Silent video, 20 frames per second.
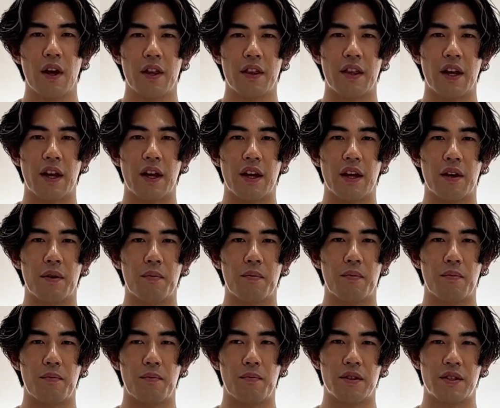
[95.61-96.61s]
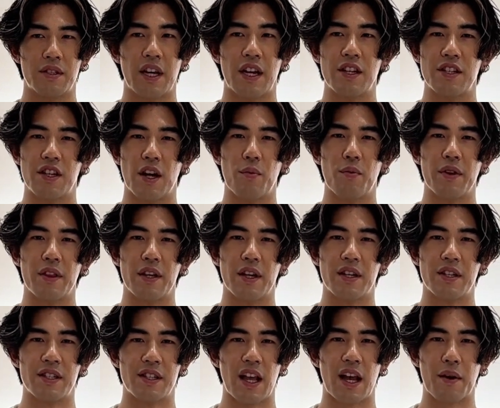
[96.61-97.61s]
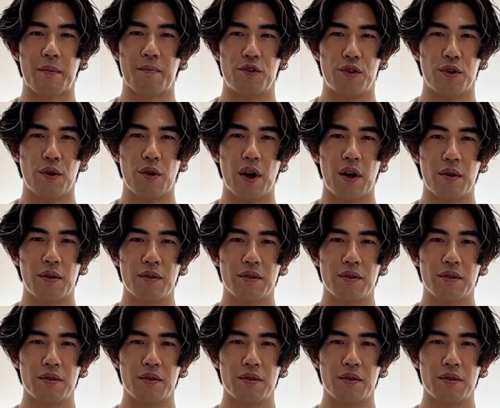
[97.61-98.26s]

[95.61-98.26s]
they set us up with the Snackpass Duo